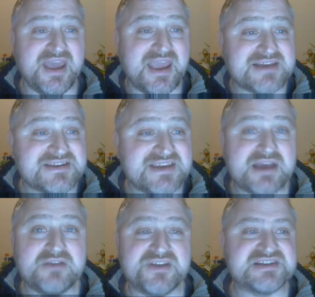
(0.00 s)
He has a
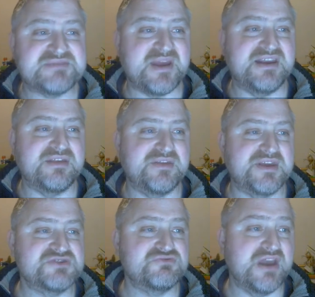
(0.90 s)
knack of explaining
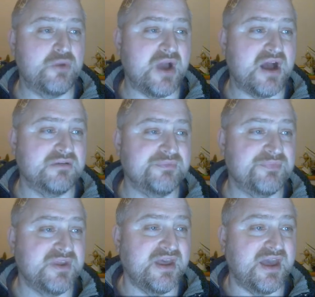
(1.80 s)
things really well
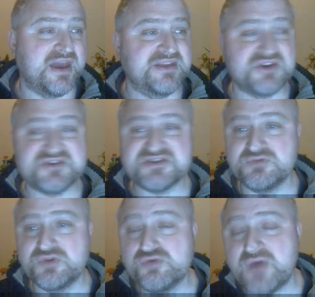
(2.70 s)
and he does
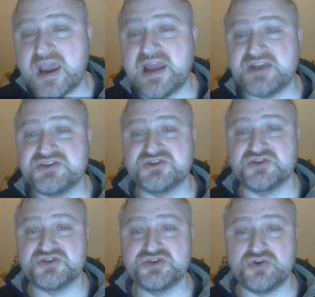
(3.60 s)
some great lectures on
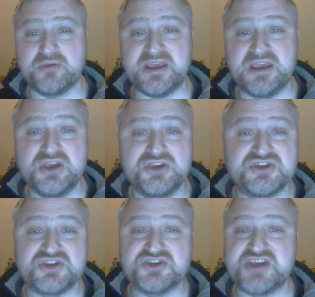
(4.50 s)
astronomy. You
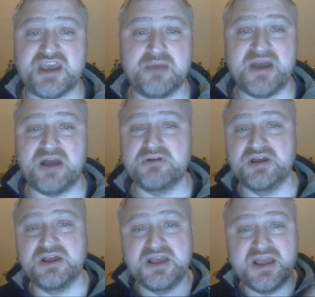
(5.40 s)
should check him out.
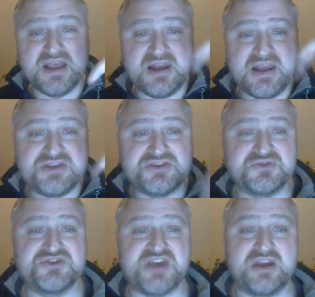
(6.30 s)
Link to
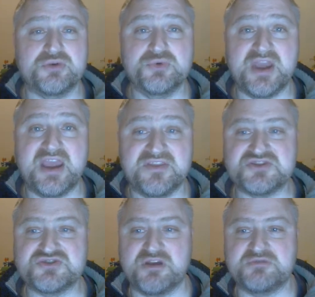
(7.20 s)
his channel in the
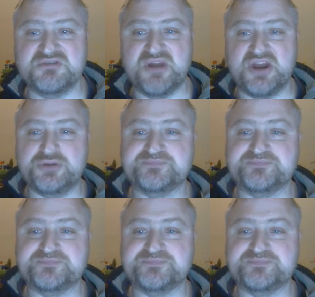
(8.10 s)
description below.